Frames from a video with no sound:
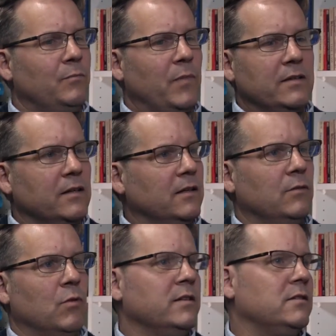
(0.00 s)

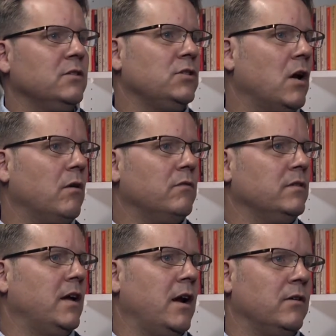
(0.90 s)
basically runs the show
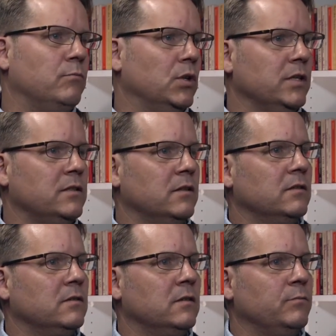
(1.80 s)
over there and bullies
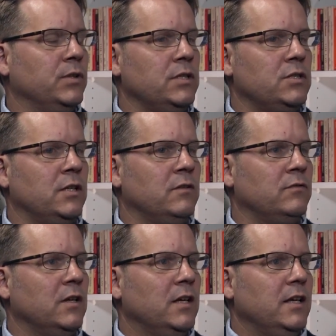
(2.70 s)
the police chief.